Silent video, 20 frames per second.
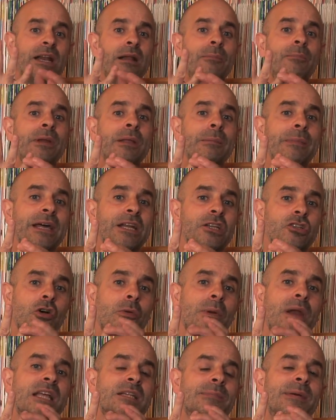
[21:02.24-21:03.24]
Now,
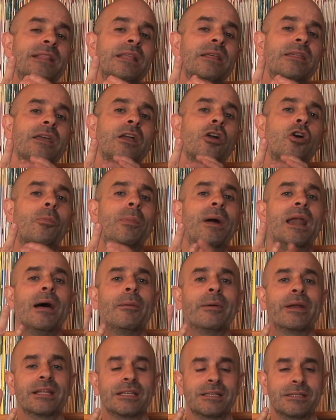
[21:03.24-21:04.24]
someone asks
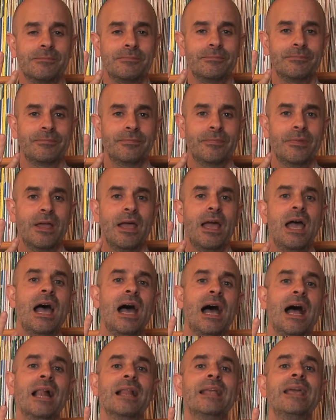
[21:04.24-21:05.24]
each student to spell
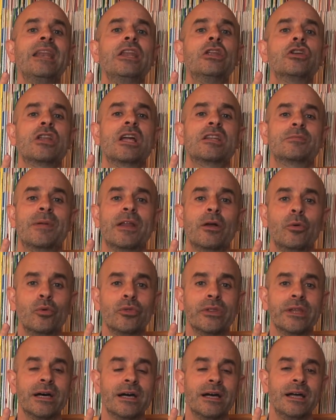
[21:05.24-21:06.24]
these words.
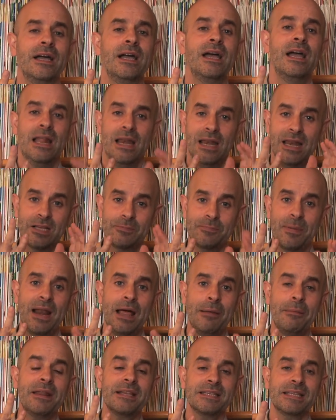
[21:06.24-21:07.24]

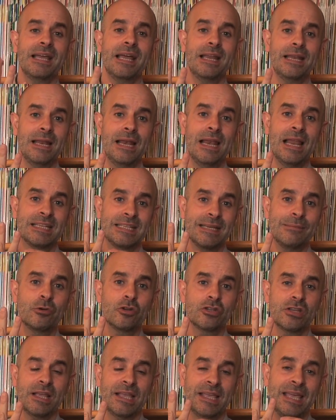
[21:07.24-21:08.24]
The words that
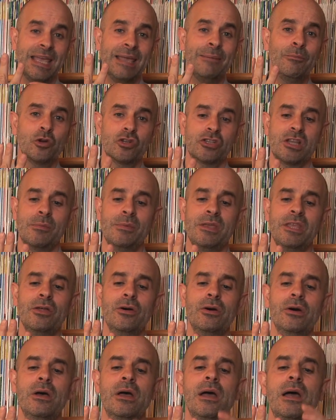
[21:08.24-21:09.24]
students spell
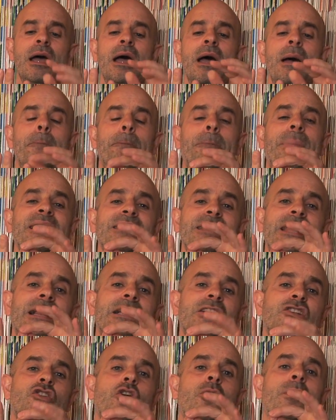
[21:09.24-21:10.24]
correctly should be put into the
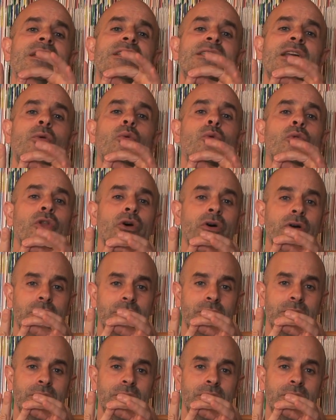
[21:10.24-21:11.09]
second envelope.